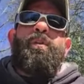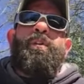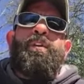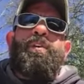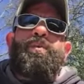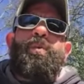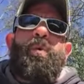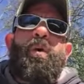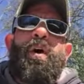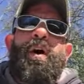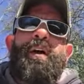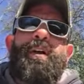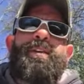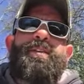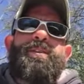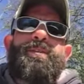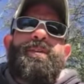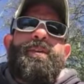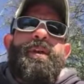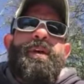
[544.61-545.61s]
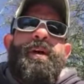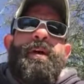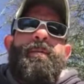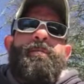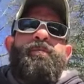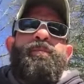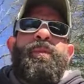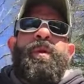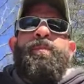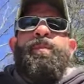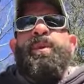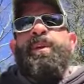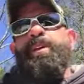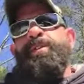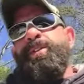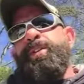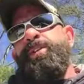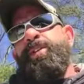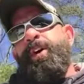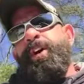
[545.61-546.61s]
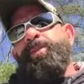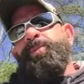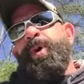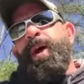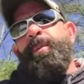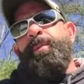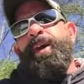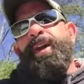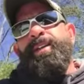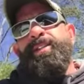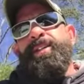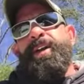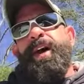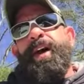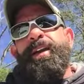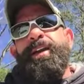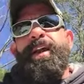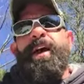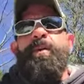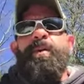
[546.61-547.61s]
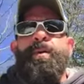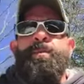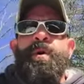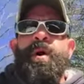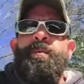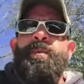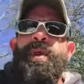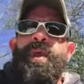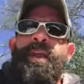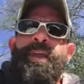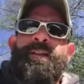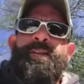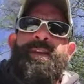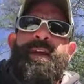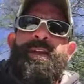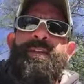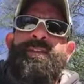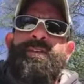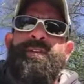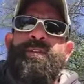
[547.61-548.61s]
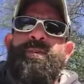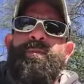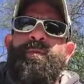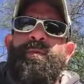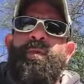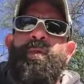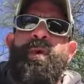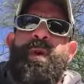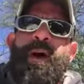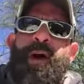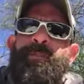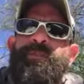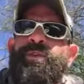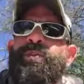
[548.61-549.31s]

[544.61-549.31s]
on these walks, because the dog's by my side now and I'm not paying attention to them, what I'm